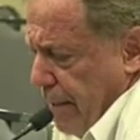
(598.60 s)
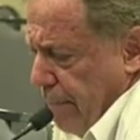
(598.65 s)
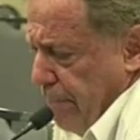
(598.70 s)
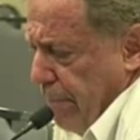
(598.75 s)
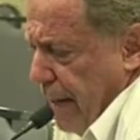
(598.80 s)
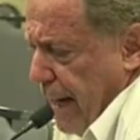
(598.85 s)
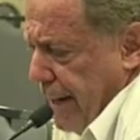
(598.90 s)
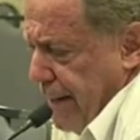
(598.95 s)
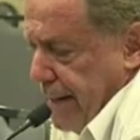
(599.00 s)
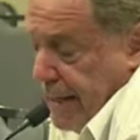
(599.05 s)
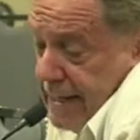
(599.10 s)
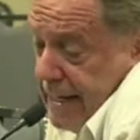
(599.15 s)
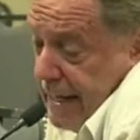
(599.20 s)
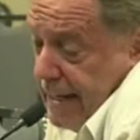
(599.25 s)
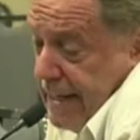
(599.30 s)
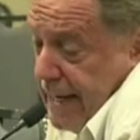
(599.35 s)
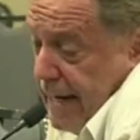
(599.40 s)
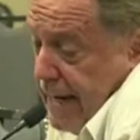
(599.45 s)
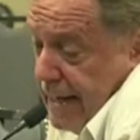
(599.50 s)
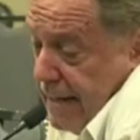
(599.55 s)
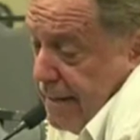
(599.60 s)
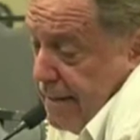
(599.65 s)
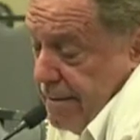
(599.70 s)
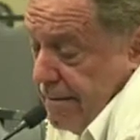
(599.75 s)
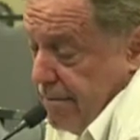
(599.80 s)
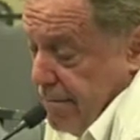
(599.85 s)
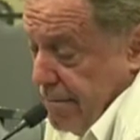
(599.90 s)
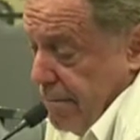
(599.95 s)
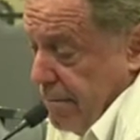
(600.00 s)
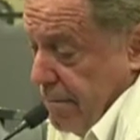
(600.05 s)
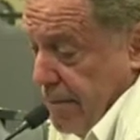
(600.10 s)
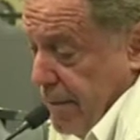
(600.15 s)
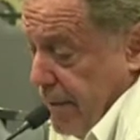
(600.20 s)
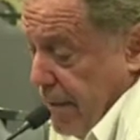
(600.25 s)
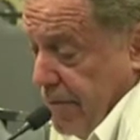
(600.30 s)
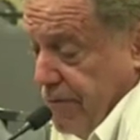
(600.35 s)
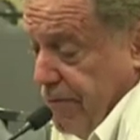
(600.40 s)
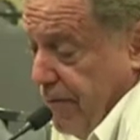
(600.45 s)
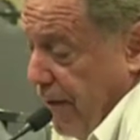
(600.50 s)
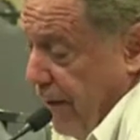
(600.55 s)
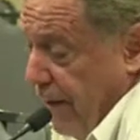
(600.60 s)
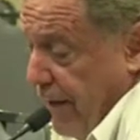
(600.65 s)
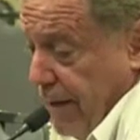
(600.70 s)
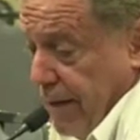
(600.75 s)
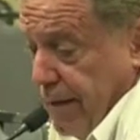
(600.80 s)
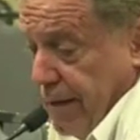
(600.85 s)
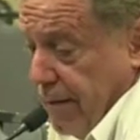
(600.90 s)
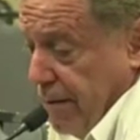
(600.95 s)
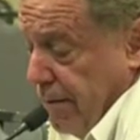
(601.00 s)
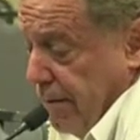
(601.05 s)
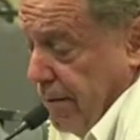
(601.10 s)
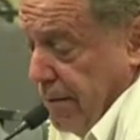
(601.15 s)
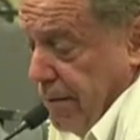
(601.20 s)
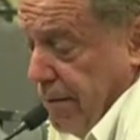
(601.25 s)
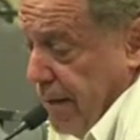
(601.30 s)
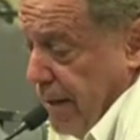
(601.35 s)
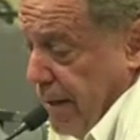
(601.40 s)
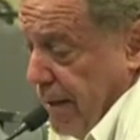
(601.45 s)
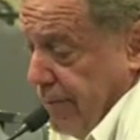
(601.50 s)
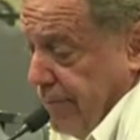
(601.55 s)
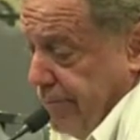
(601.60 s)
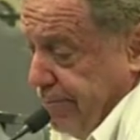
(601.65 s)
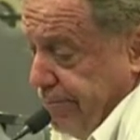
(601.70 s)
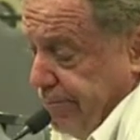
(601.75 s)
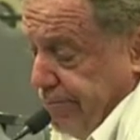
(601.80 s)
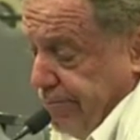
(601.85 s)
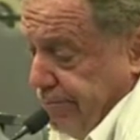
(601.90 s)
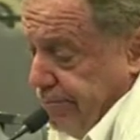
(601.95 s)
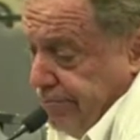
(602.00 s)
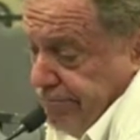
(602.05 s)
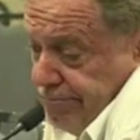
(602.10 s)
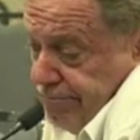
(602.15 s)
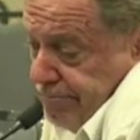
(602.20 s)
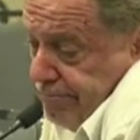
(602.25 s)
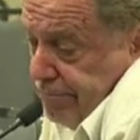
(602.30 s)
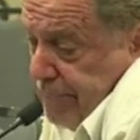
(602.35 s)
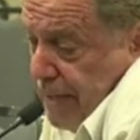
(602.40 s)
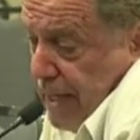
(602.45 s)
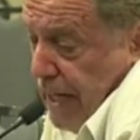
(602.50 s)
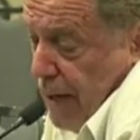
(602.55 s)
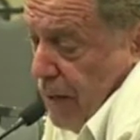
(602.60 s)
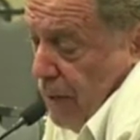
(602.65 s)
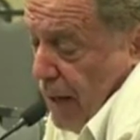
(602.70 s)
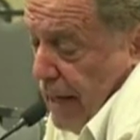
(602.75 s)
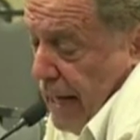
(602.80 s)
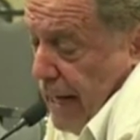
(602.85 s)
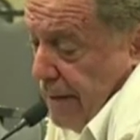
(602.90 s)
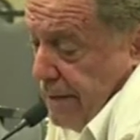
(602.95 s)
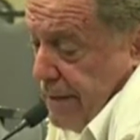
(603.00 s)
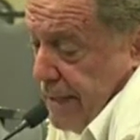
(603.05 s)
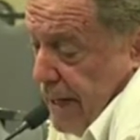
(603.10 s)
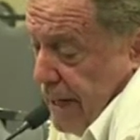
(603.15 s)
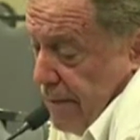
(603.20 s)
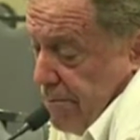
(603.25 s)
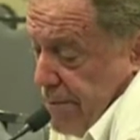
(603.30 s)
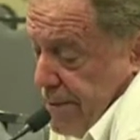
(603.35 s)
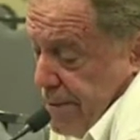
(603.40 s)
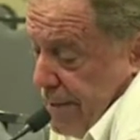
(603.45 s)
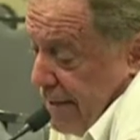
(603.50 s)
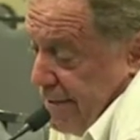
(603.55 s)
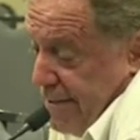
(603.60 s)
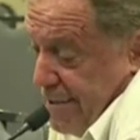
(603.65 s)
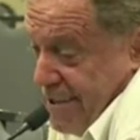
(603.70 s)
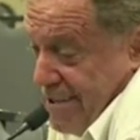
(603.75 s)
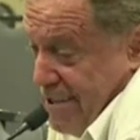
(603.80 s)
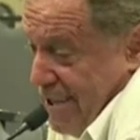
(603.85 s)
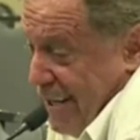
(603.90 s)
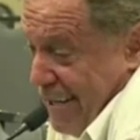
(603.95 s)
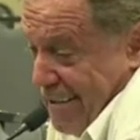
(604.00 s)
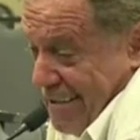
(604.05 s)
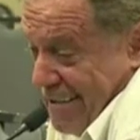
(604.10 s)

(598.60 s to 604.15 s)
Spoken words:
but again, there's very little equal outcomes such as year